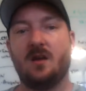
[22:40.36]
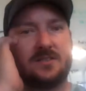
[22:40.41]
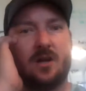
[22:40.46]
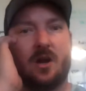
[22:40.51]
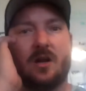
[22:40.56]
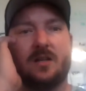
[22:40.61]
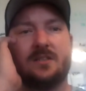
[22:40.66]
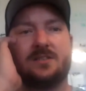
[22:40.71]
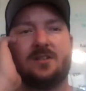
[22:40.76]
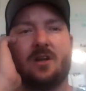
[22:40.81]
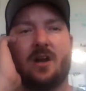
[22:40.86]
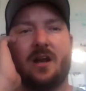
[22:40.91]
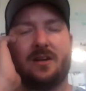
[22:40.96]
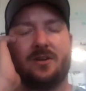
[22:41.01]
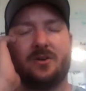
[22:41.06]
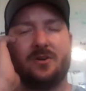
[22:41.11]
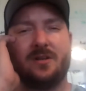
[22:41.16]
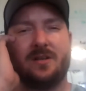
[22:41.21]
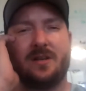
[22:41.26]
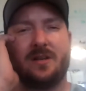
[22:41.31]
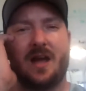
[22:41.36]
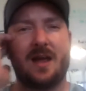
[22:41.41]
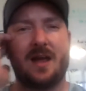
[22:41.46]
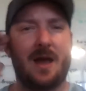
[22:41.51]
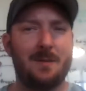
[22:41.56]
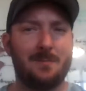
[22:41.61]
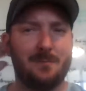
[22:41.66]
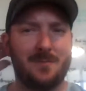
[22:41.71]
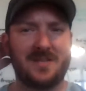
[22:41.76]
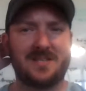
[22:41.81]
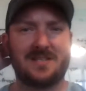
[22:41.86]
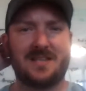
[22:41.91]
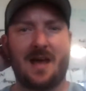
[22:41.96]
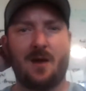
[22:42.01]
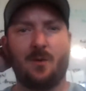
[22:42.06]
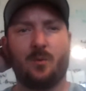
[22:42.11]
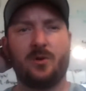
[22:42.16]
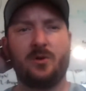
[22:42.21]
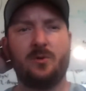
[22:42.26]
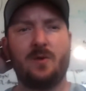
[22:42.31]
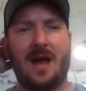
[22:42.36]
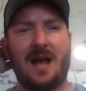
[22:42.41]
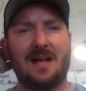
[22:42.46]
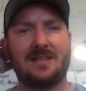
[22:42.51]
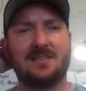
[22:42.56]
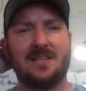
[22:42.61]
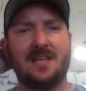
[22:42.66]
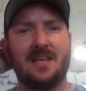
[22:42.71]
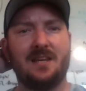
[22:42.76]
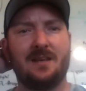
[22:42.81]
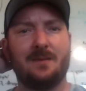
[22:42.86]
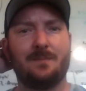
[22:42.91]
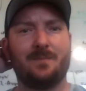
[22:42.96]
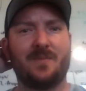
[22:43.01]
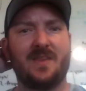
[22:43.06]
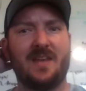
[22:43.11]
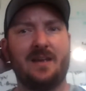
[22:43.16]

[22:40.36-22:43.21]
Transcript: Sorry, I missed that. Were you asking